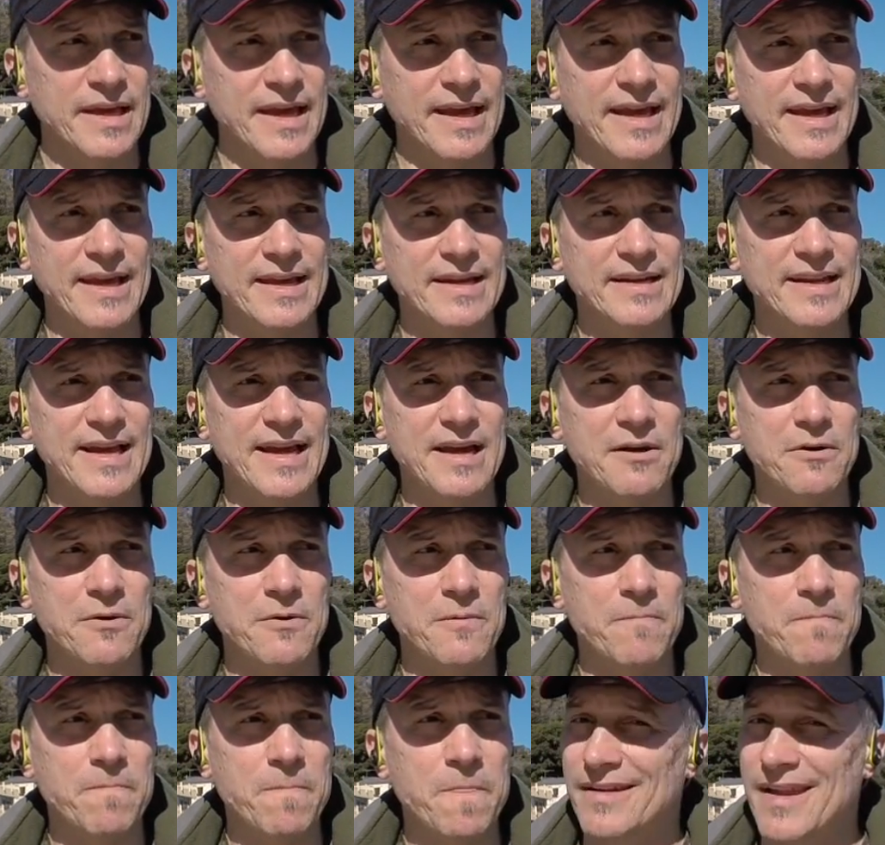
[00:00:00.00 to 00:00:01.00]
And
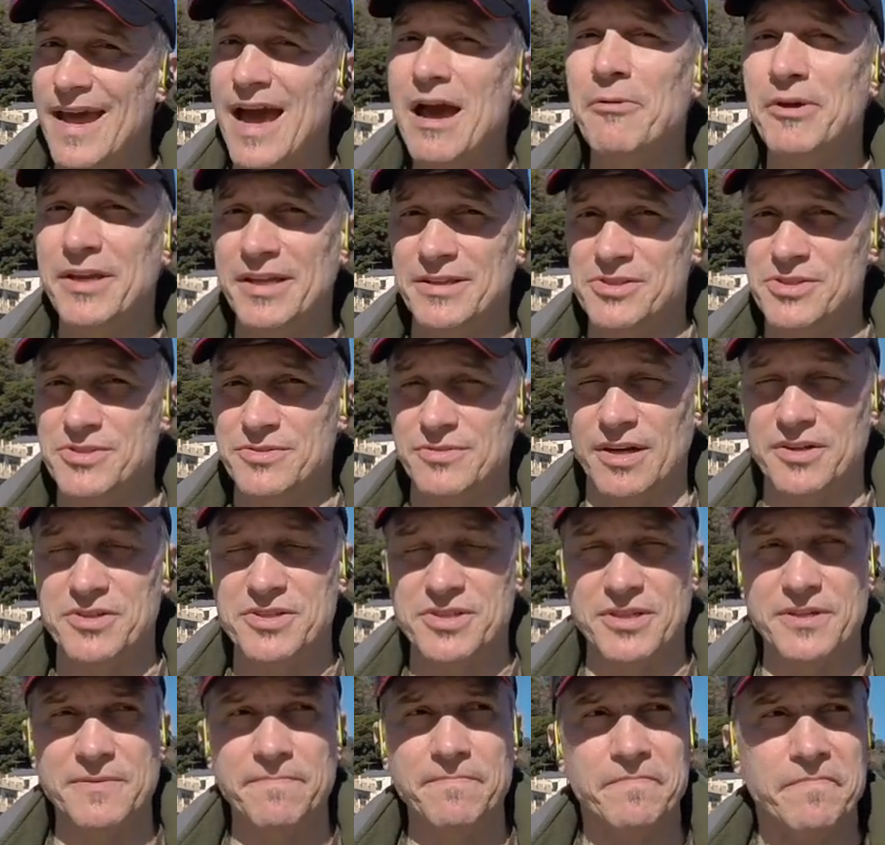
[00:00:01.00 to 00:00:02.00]
now, NAUI
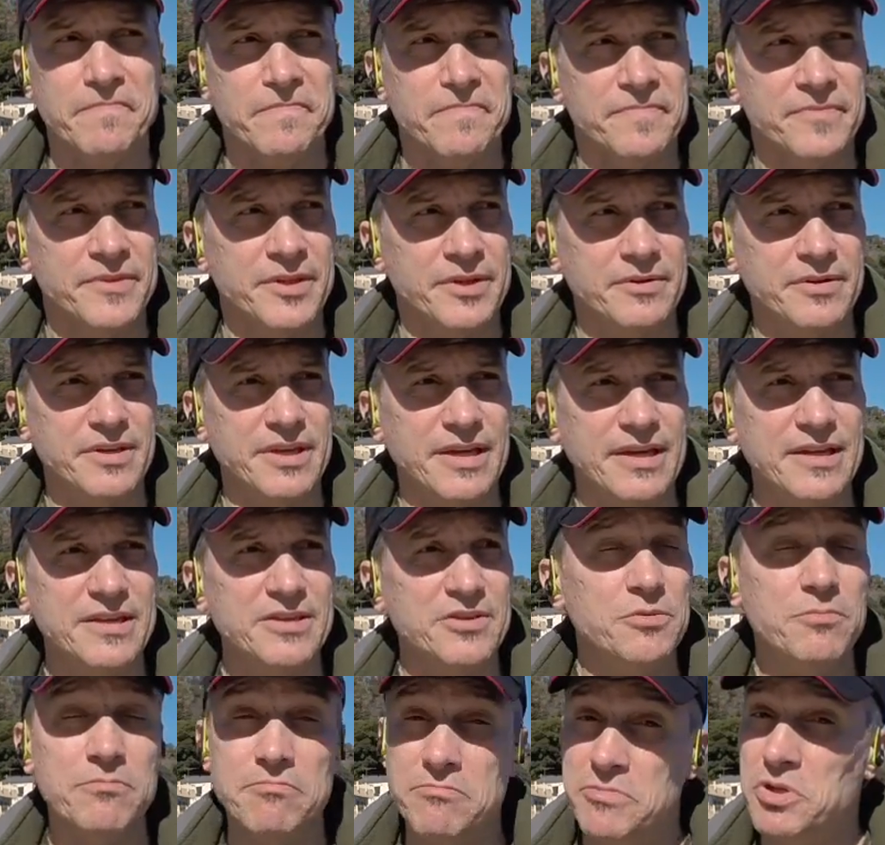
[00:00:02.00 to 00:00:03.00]
instruction, okay,
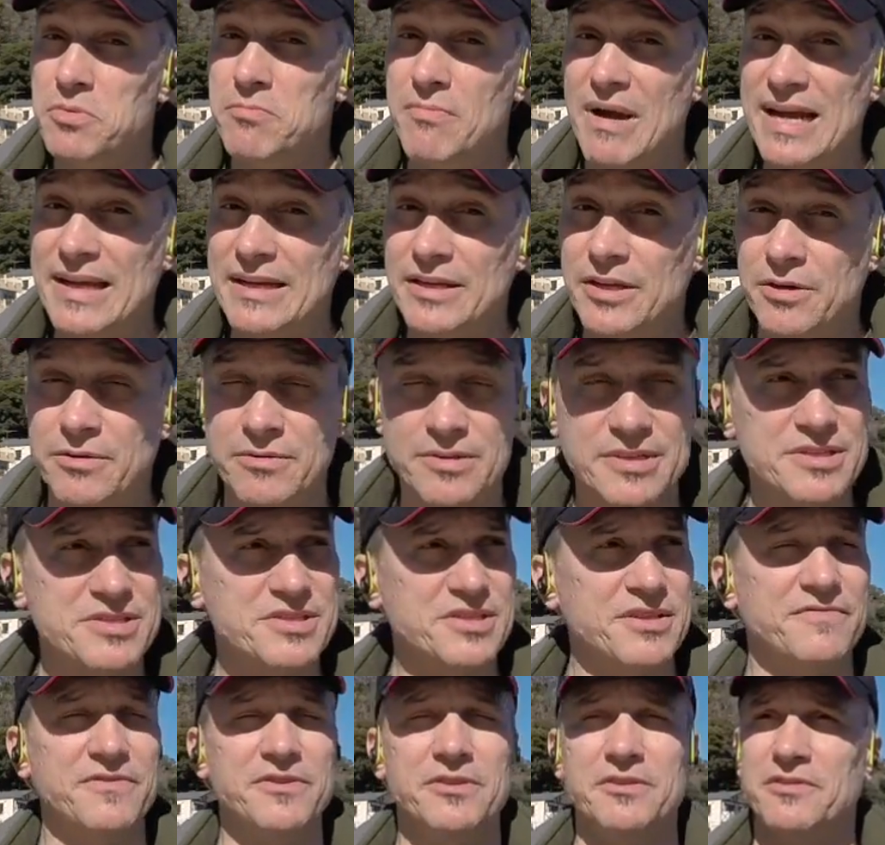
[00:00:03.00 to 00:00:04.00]
you might
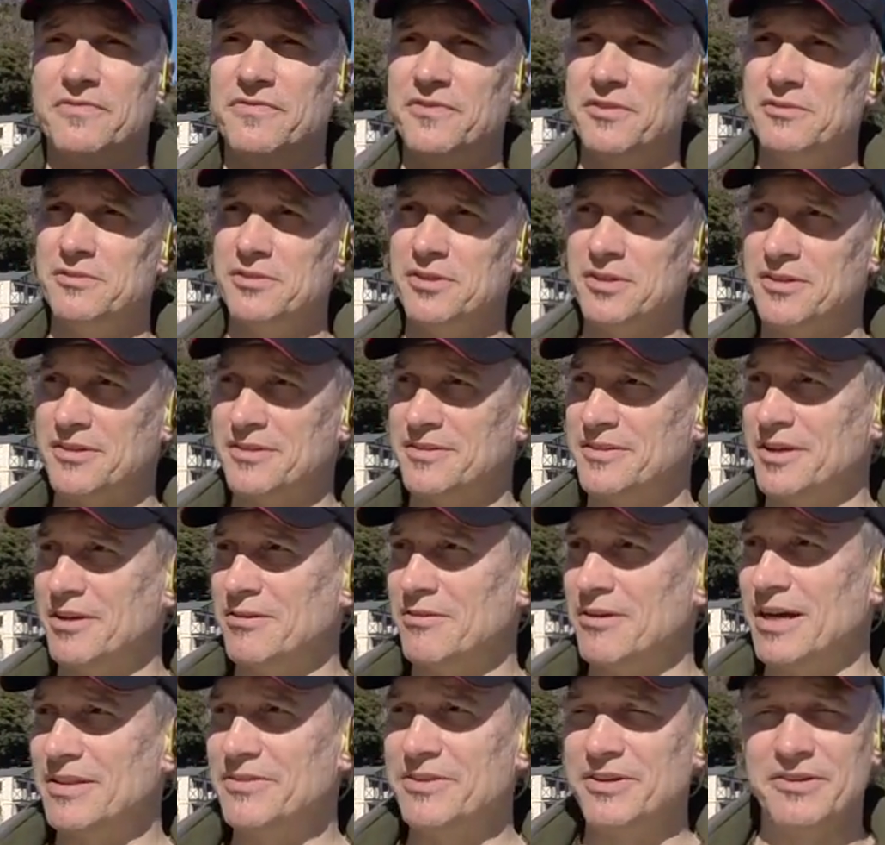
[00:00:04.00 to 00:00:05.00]
notice if you look, you
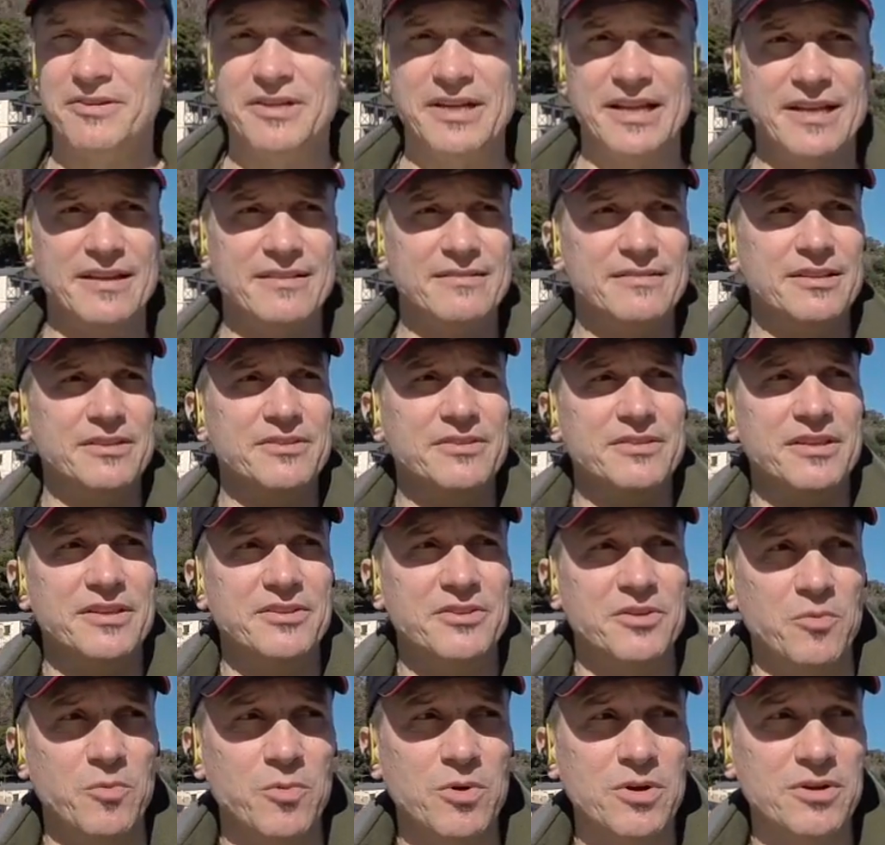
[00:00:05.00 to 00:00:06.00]
know, on the internet
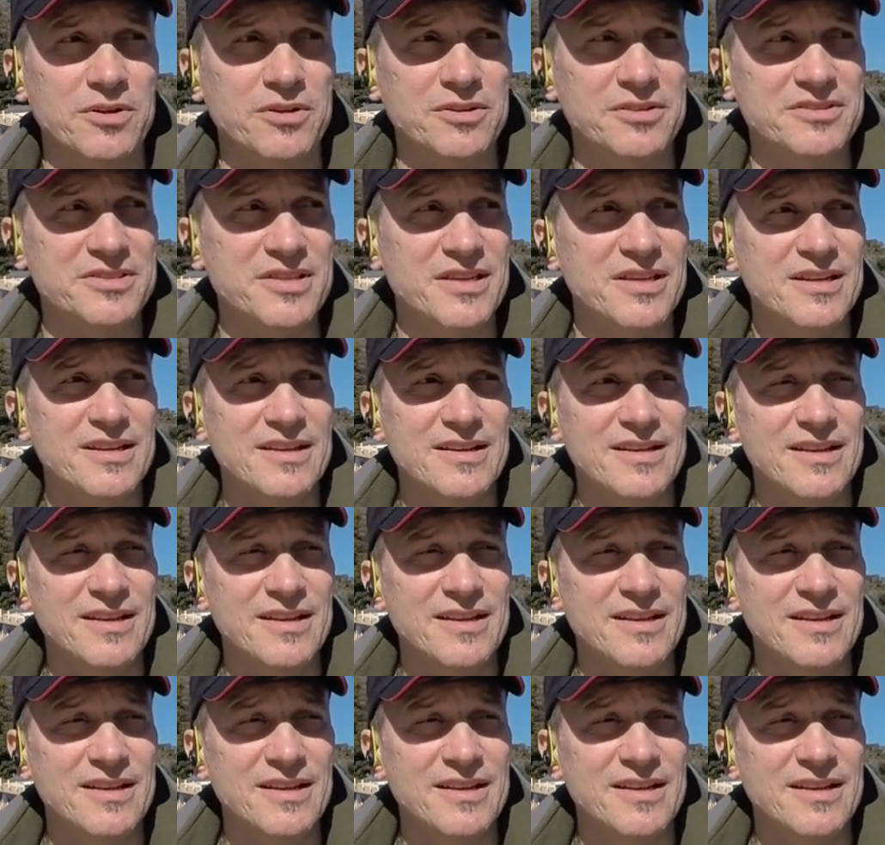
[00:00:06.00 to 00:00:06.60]
in the world,